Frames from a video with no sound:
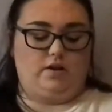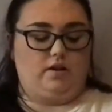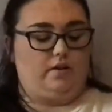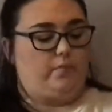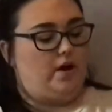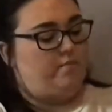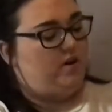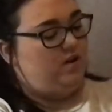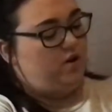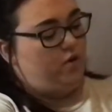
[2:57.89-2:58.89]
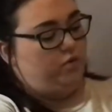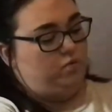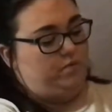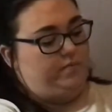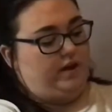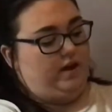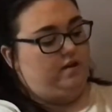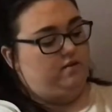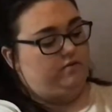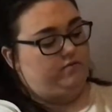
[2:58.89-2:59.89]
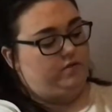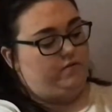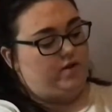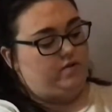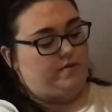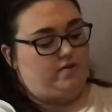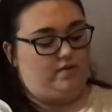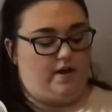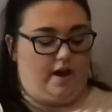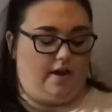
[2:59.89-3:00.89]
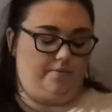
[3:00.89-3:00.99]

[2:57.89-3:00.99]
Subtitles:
my nose would be, so around about there.